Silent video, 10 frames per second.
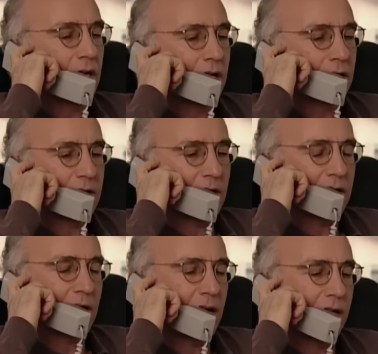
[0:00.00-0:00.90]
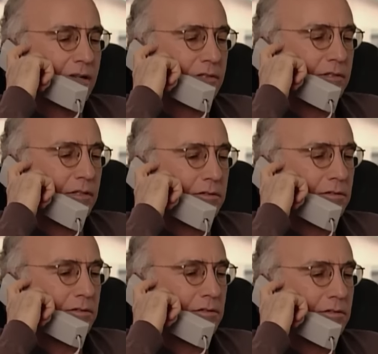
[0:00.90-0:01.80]
Okay, yeah, I love you too.
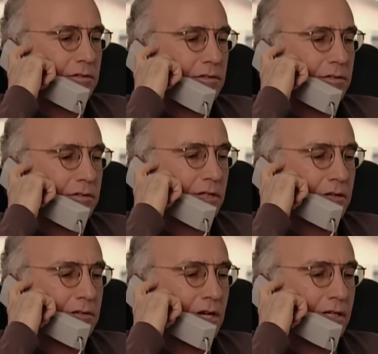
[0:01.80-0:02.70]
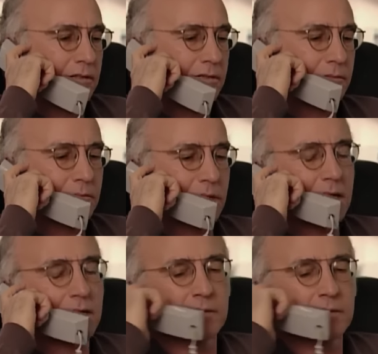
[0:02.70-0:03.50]
Okay, bye.